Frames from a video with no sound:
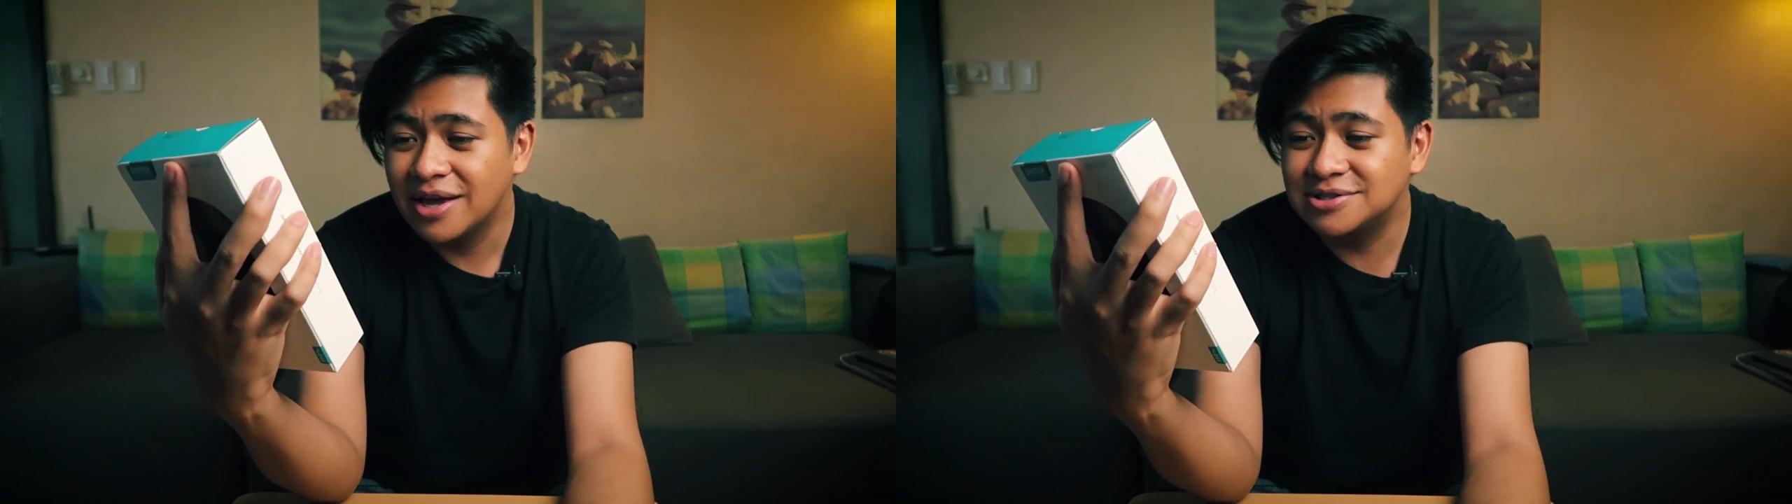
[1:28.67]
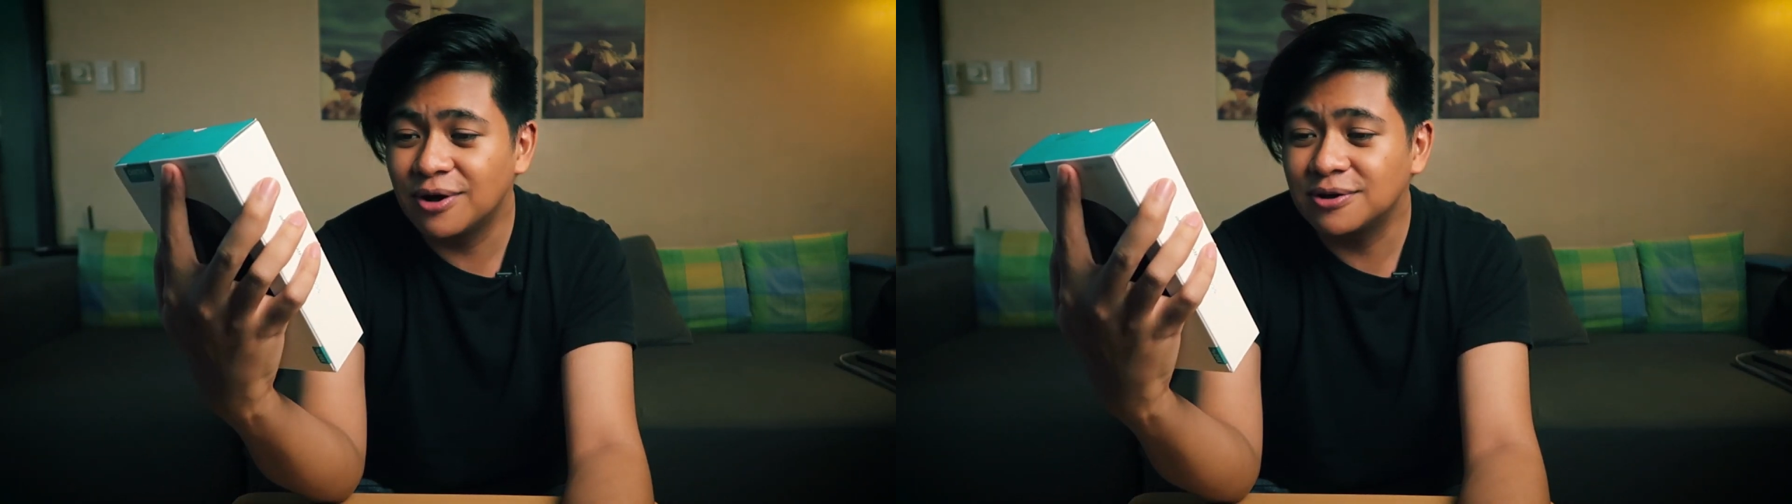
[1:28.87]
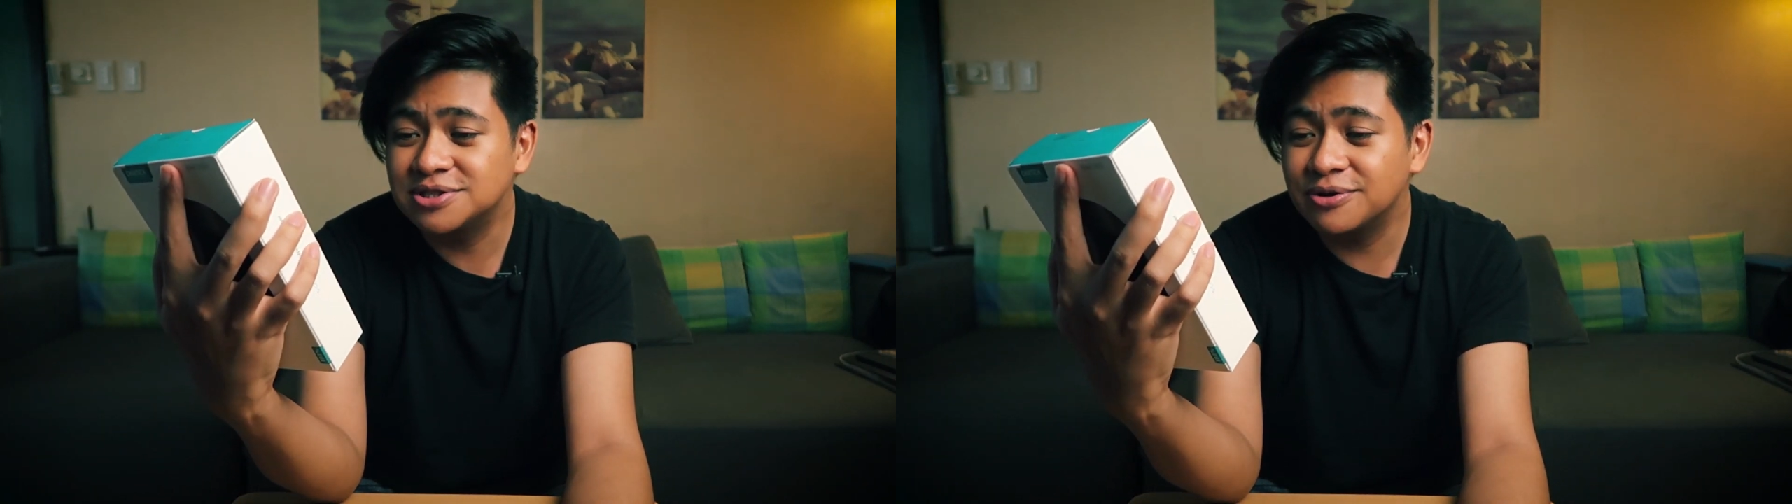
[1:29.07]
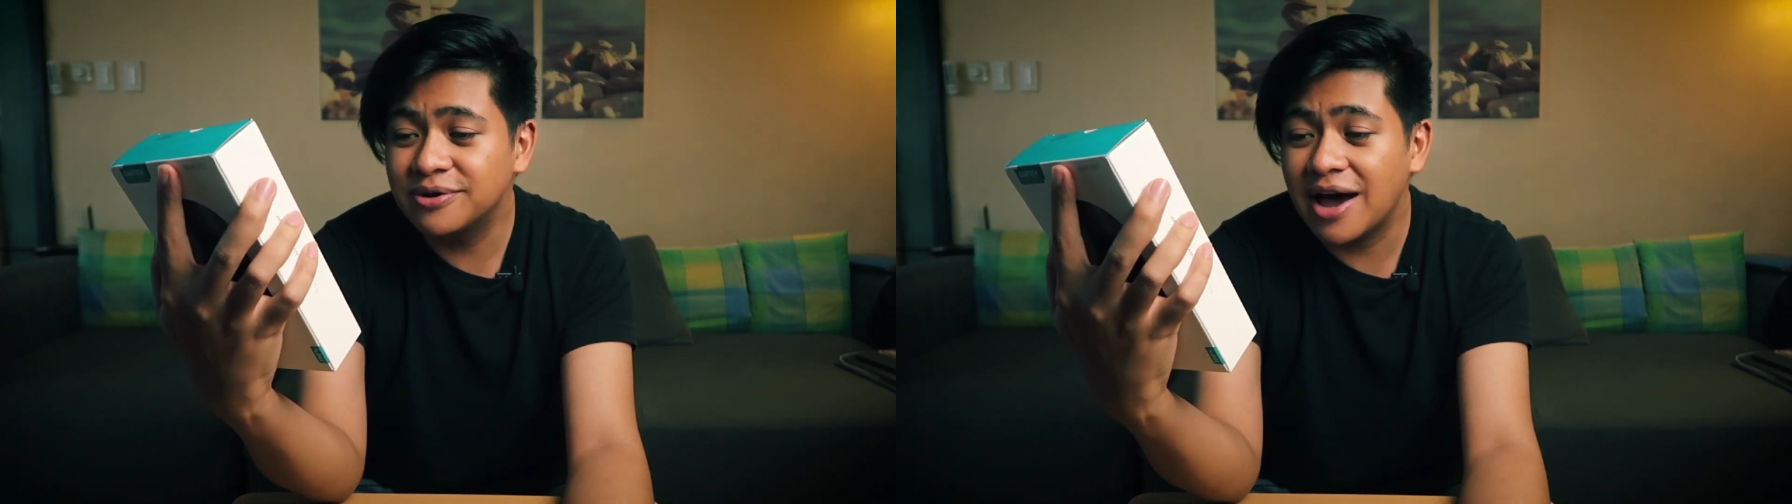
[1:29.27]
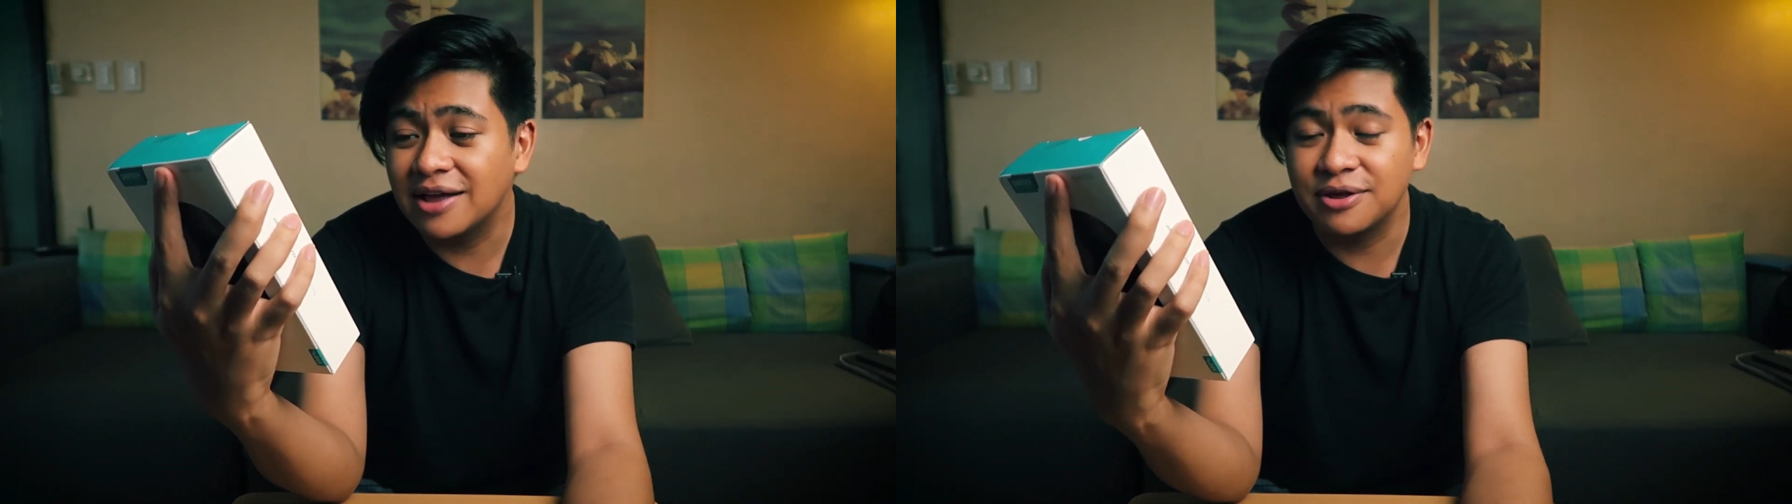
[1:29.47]
It's also
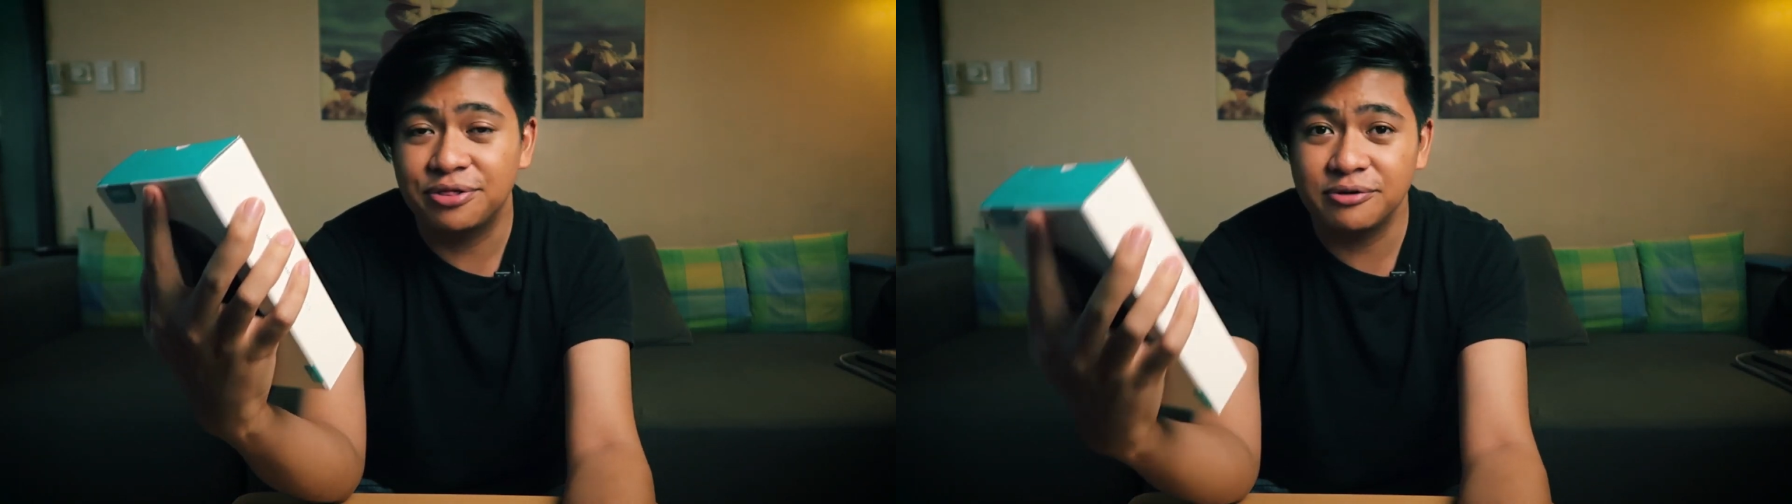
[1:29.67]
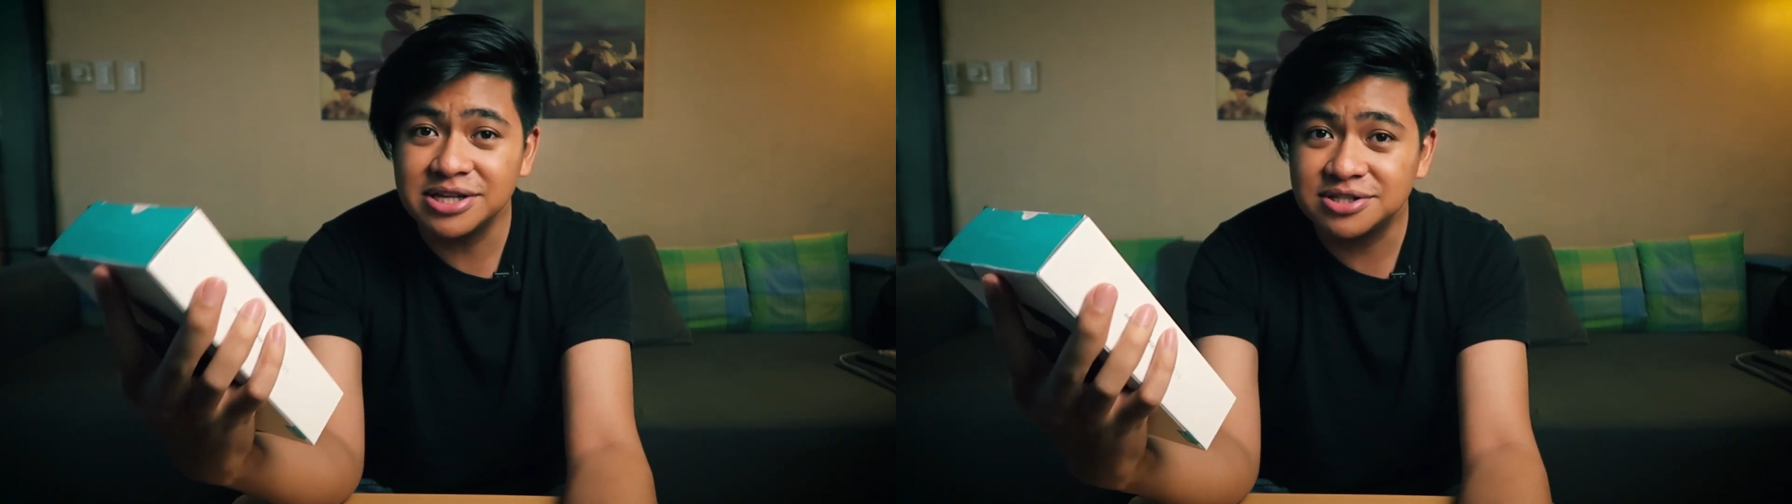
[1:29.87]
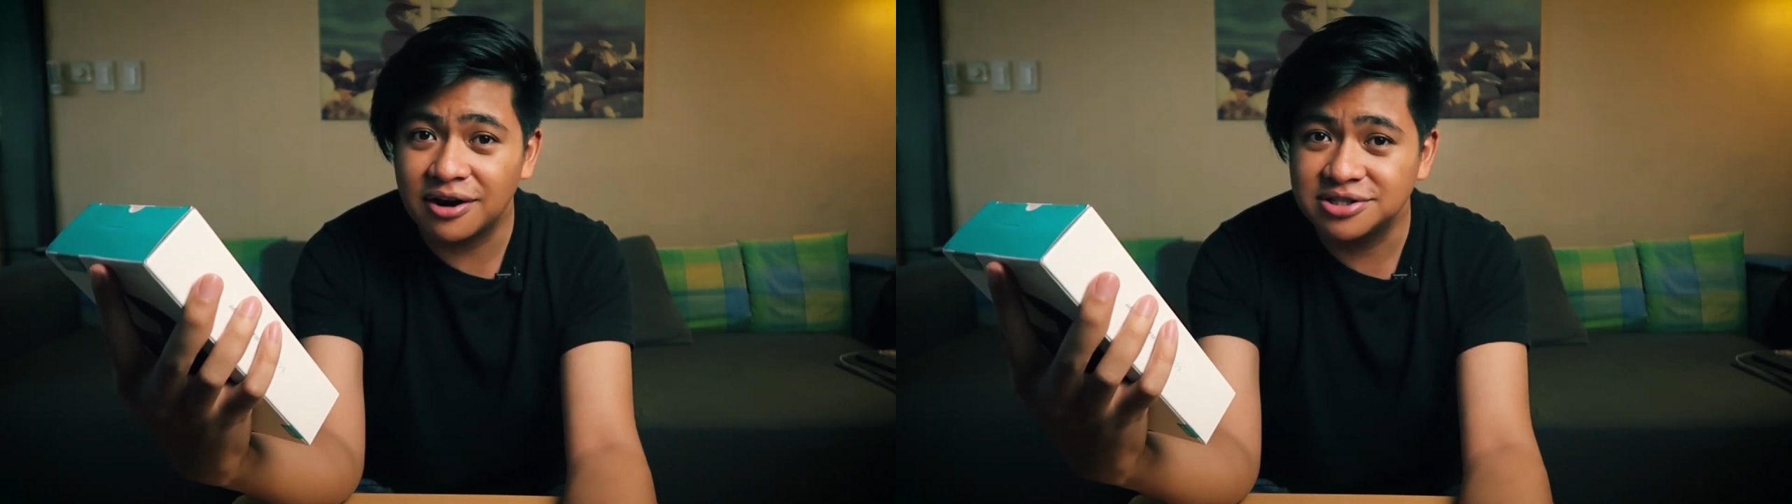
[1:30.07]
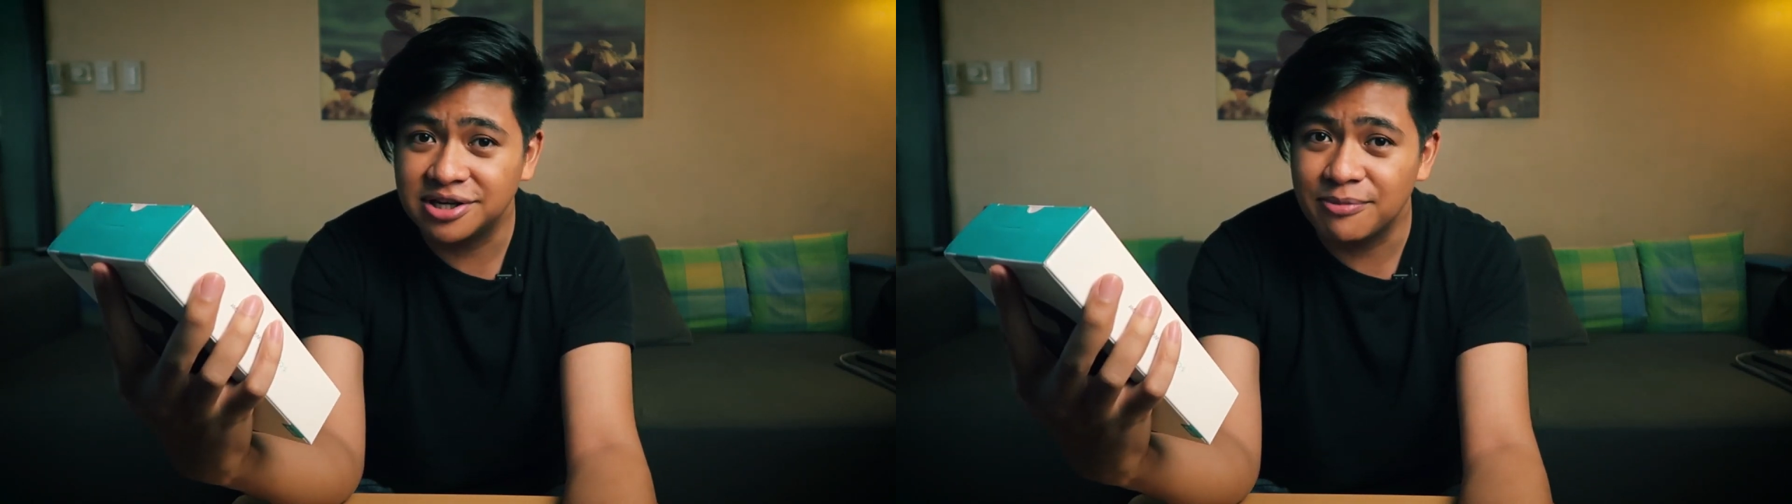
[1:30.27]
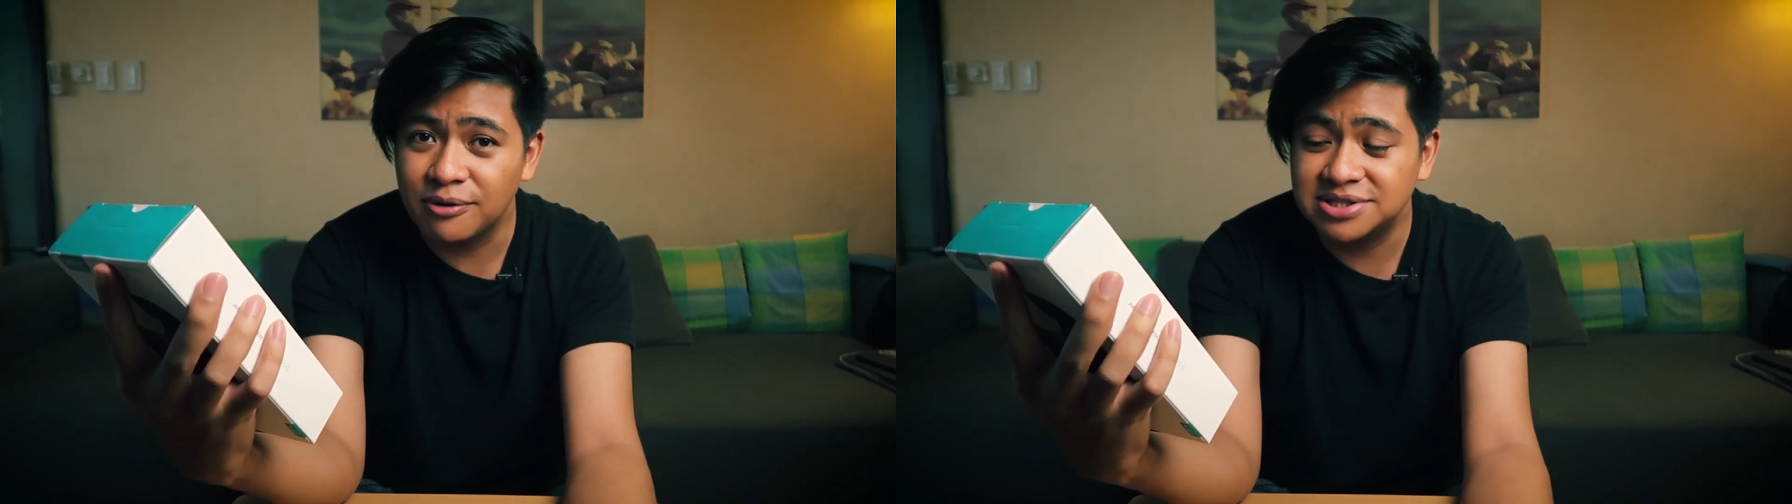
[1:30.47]
got three
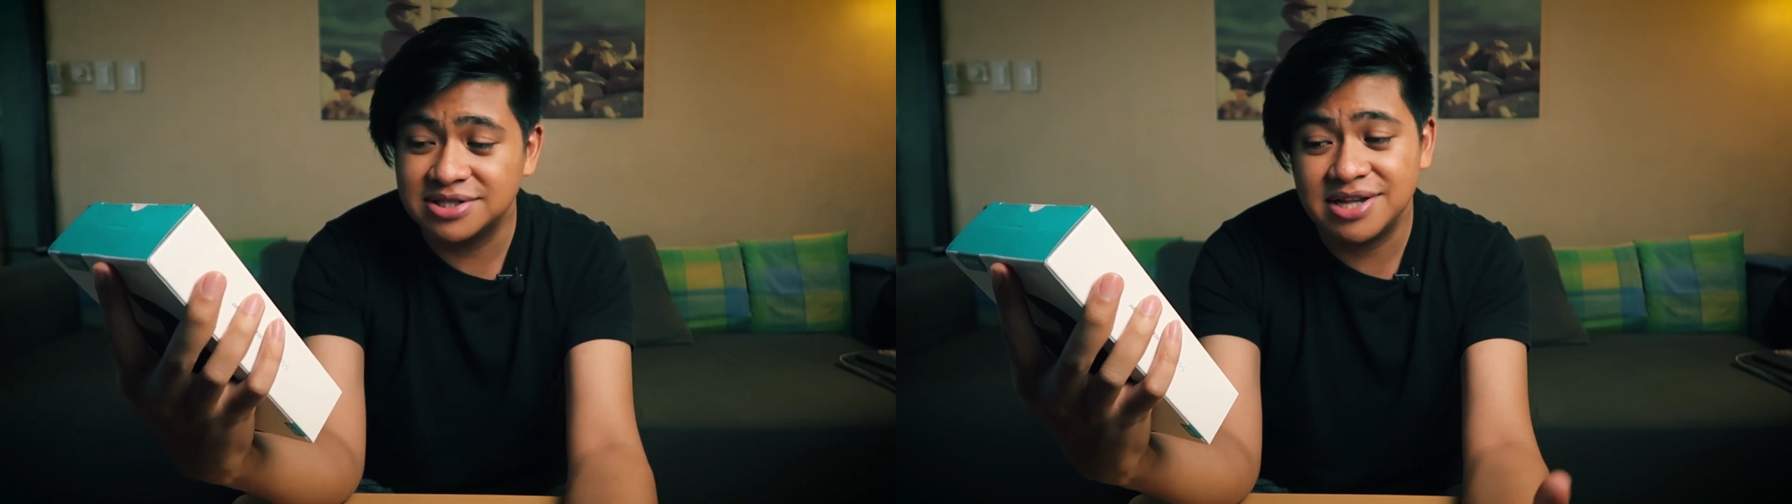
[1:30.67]
charging modes.